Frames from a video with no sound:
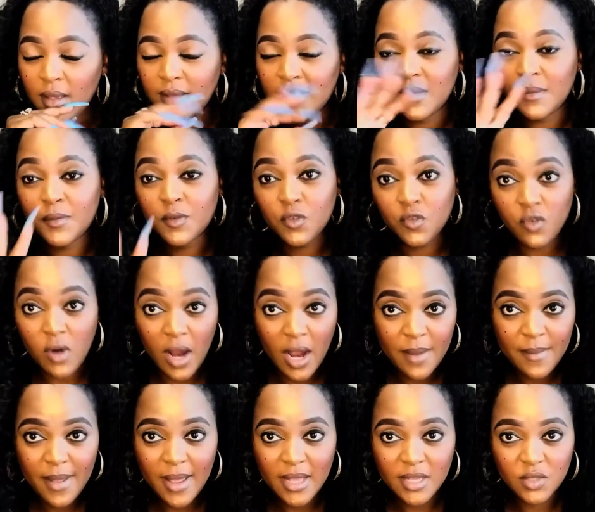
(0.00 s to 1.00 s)

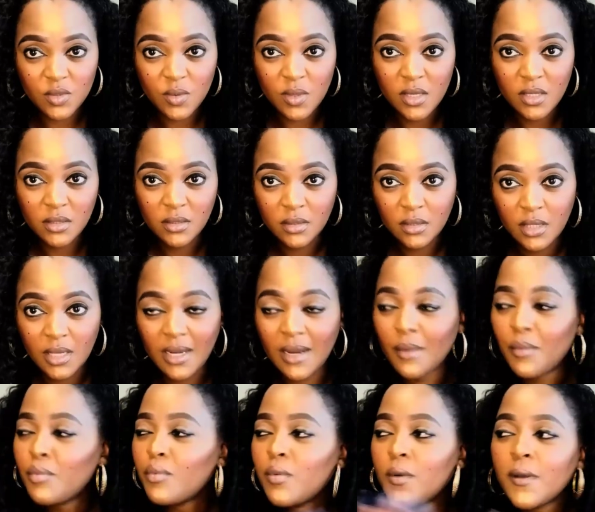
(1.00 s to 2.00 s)
subscribe as well. And
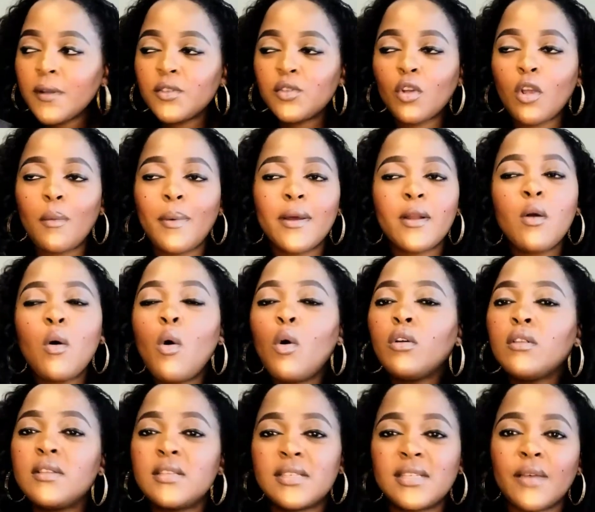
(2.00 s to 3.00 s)
I will talk about
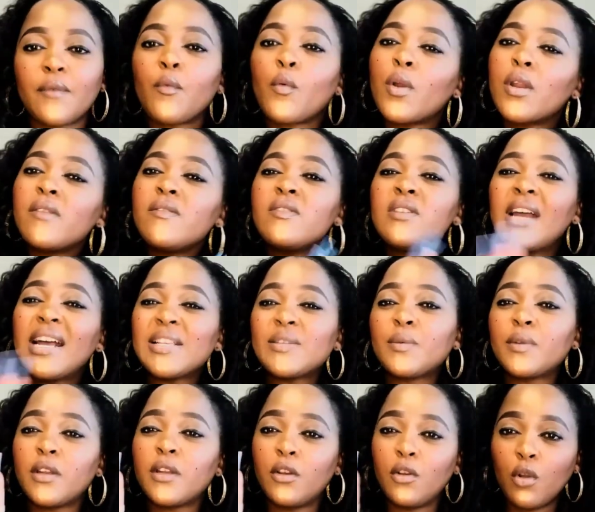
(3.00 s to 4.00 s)
all this stuff. Whatever you guys
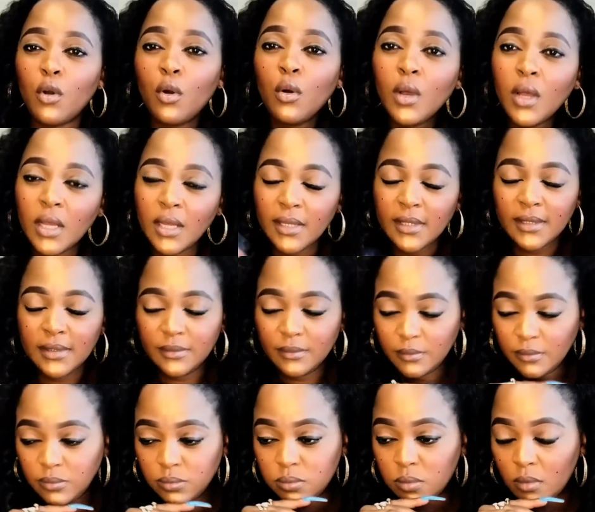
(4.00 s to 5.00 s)
want to know,
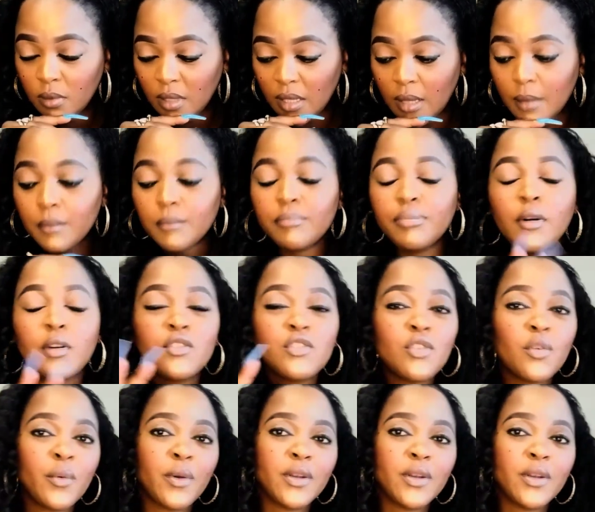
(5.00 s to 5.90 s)
pose your